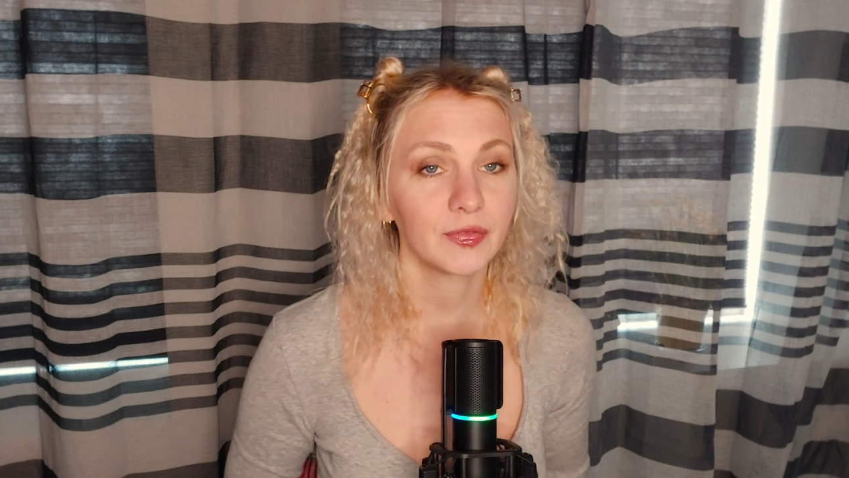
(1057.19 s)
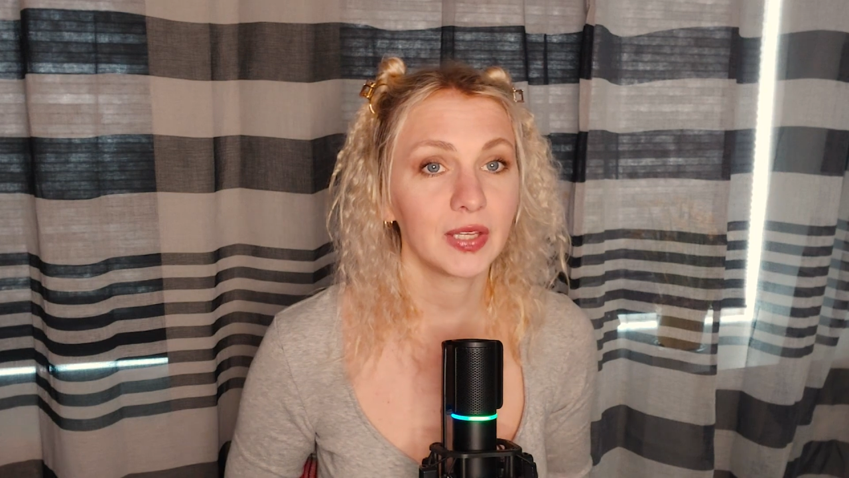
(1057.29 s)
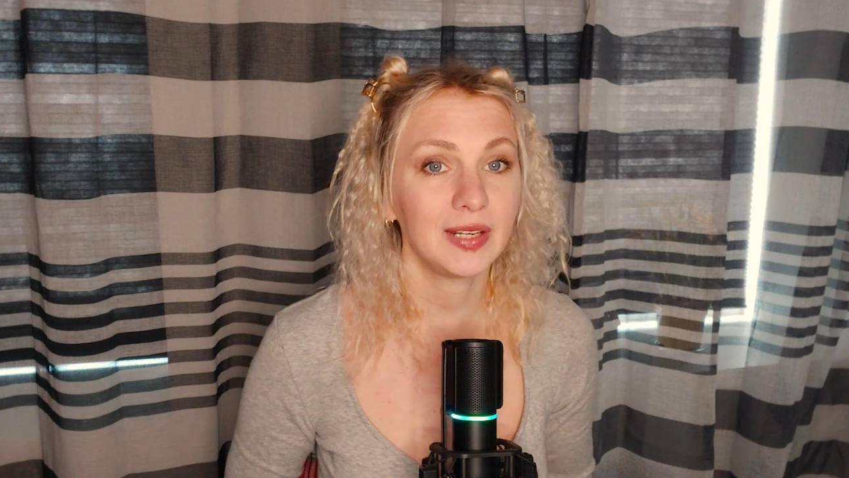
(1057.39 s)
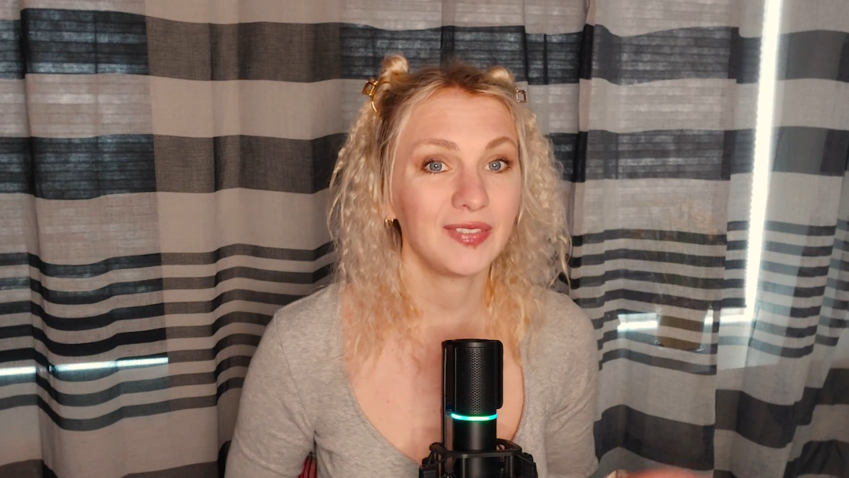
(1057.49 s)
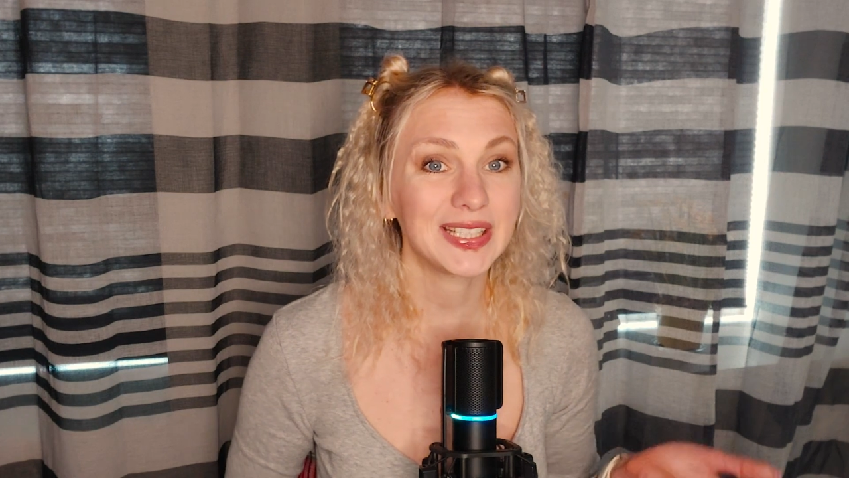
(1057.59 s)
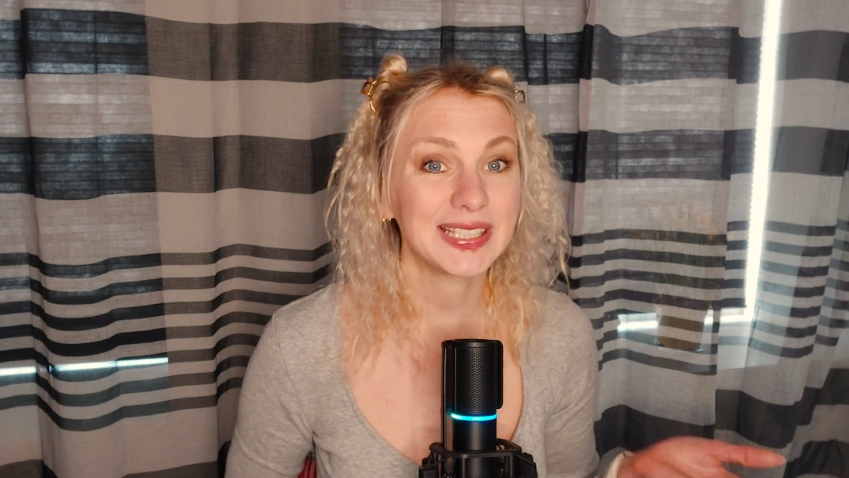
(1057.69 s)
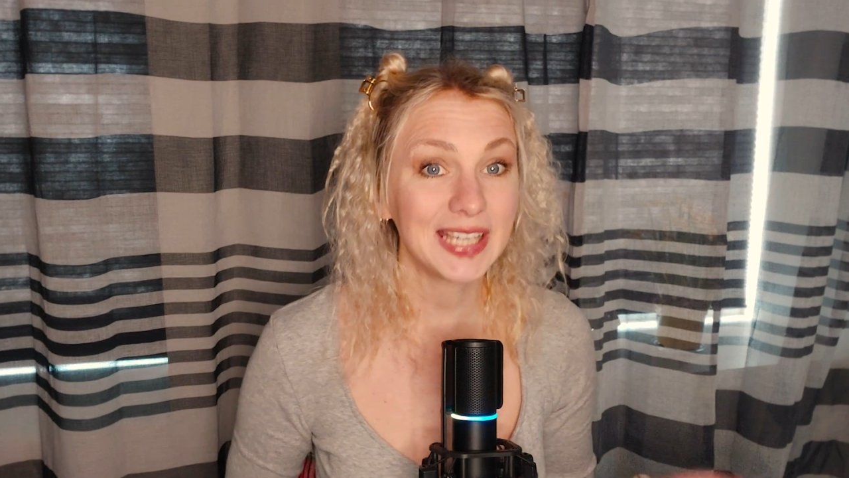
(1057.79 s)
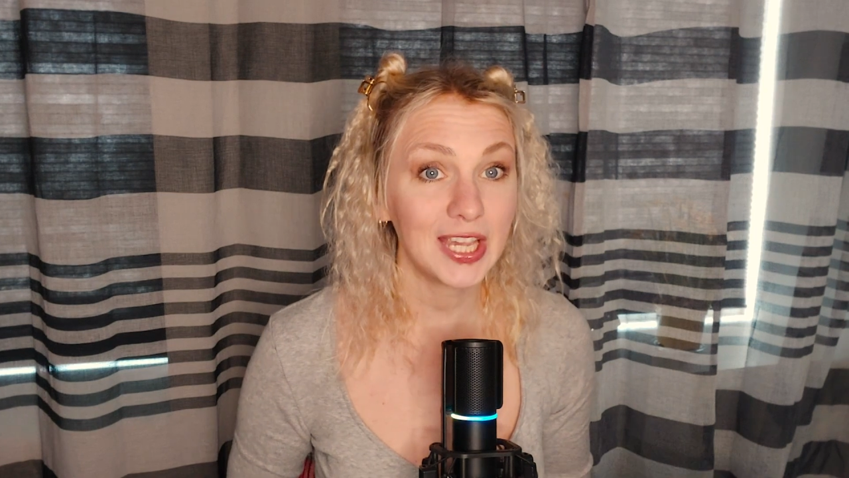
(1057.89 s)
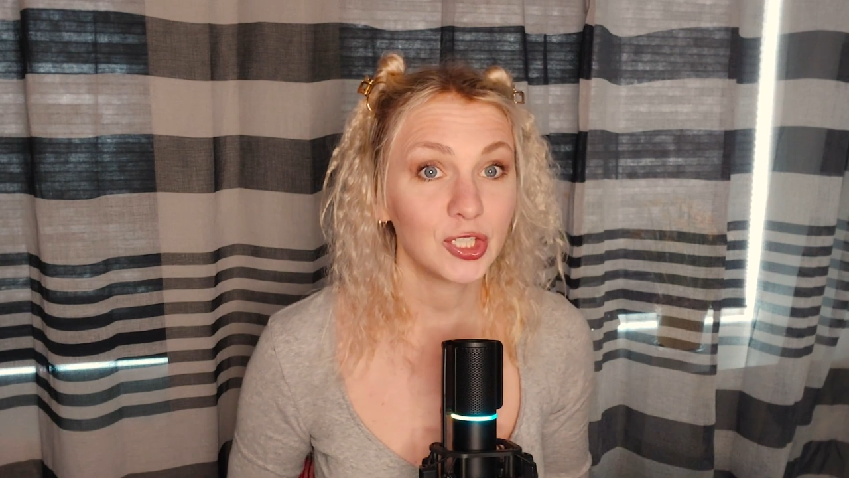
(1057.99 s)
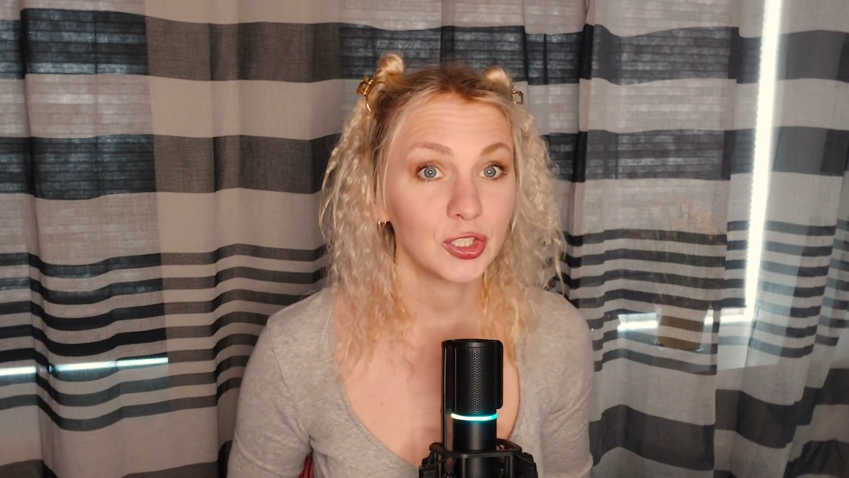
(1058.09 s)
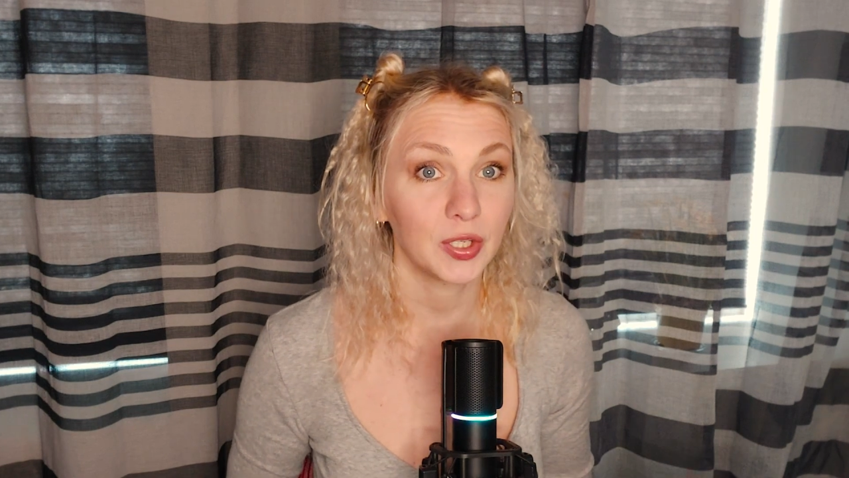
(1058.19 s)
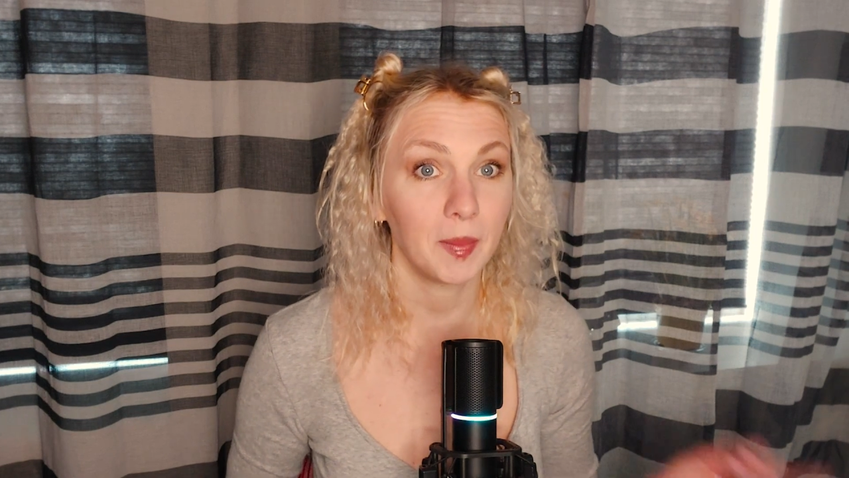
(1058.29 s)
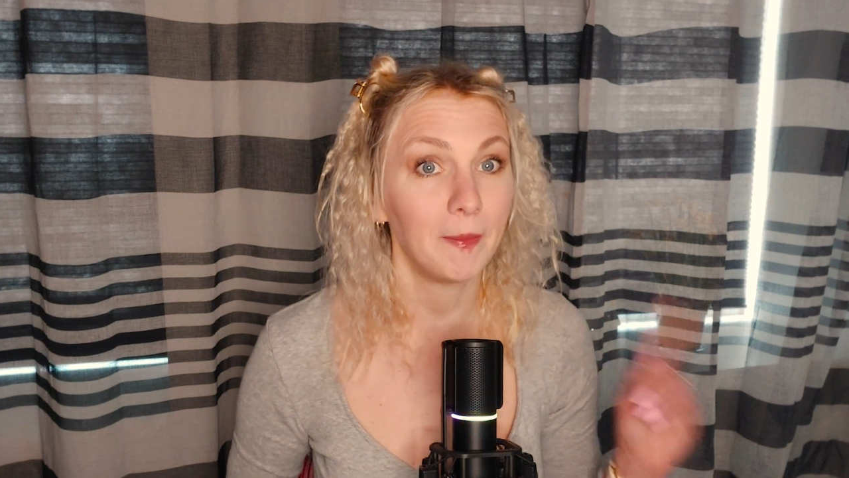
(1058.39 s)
of the investigation.